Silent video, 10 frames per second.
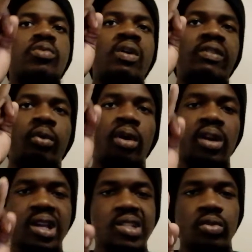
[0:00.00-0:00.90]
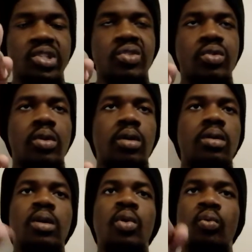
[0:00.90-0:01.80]
We have a world-class goal scorer.
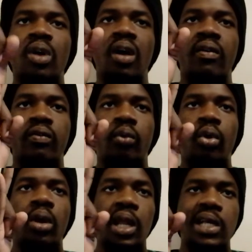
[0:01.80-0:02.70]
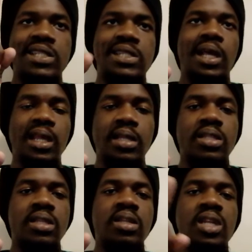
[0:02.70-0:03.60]
We have world-class
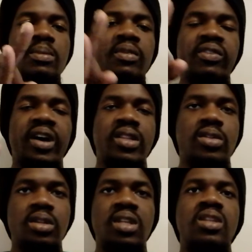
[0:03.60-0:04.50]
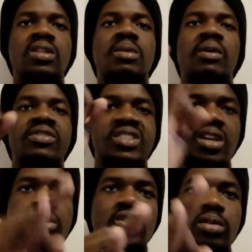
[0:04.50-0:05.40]
talent in the name of Antony, in the name of
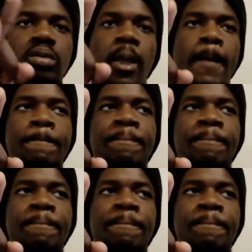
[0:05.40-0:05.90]
Sancho.